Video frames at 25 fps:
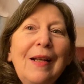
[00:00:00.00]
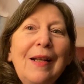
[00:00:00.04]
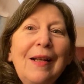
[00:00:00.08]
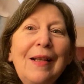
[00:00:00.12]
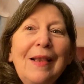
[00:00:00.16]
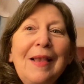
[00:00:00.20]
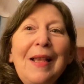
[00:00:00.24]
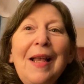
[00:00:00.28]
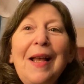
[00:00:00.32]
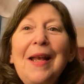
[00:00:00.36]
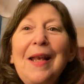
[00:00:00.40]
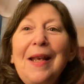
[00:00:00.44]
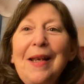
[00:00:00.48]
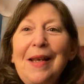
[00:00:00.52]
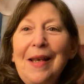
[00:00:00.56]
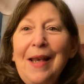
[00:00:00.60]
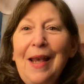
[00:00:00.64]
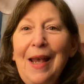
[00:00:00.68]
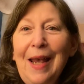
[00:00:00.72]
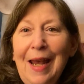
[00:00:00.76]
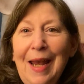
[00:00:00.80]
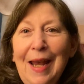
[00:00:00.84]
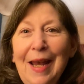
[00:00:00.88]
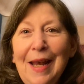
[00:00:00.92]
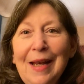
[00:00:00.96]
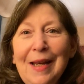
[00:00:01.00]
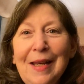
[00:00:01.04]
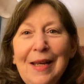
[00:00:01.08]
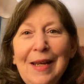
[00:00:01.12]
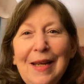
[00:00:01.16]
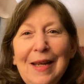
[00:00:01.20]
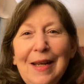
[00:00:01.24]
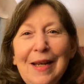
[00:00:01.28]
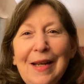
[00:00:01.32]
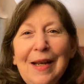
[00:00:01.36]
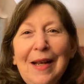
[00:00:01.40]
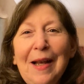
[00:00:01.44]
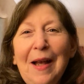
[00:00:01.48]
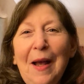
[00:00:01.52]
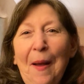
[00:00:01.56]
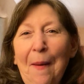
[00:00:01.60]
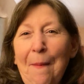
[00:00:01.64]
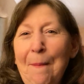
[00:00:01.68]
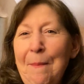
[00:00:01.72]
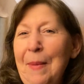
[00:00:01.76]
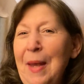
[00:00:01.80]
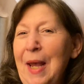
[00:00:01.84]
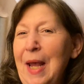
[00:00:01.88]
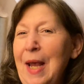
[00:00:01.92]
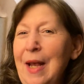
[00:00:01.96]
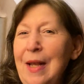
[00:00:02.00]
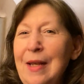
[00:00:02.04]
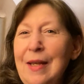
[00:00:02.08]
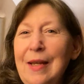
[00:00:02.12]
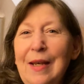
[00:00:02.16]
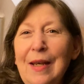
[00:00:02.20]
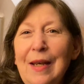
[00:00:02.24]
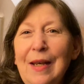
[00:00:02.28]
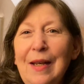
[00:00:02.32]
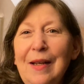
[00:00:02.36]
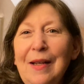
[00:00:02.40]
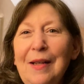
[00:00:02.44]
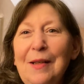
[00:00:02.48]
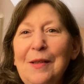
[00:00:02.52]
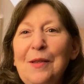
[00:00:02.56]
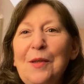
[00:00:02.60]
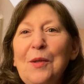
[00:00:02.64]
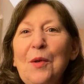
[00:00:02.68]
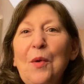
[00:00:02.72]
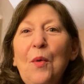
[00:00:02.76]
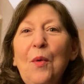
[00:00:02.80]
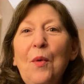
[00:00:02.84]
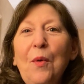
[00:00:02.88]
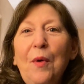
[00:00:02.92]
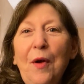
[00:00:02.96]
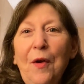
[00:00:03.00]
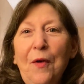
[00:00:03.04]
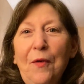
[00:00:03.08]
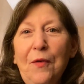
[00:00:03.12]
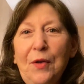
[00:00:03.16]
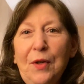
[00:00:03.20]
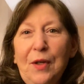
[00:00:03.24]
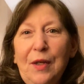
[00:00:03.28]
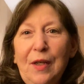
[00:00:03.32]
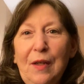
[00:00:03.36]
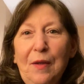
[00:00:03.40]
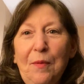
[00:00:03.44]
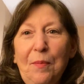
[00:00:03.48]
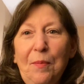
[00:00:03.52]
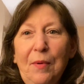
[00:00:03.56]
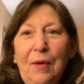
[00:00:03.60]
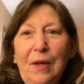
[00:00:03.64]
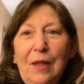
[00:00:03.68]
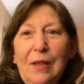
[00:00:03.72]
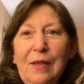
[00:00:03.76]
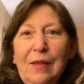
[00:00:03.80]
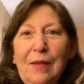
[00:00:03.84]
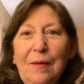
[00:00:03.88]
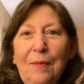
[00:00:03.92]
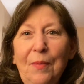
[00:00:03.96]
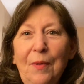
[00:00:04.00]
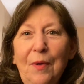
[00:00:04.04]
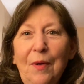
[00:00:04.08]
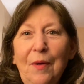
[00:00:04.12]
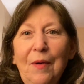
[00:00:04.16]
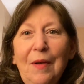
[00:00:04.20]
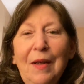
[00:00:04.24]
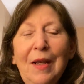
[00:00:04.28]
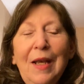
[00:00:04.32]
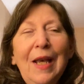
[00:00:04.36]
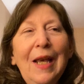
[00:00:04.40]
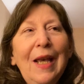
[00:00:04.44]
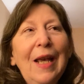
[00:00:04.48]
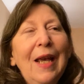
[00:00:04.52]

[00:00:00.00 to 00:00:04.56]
like handing a bad kid in school over to the principal.